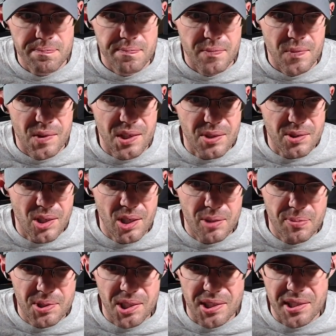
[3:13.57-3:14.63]
deals
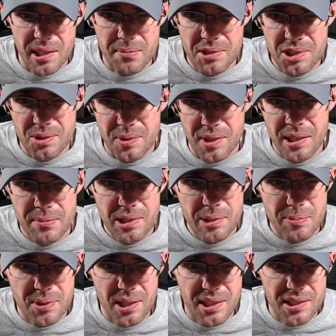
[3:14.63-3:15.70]
100% damage to an enemy,
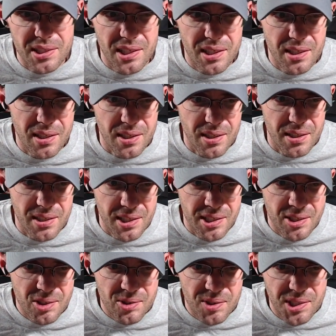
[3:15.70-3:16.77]
applies
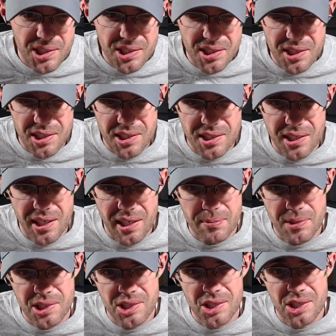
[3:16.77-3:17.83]
increased
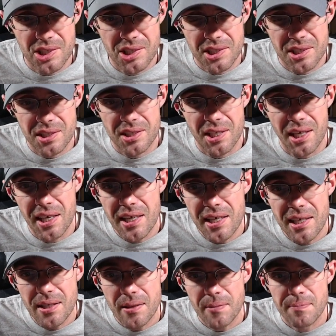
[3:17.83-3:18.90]
damage taken,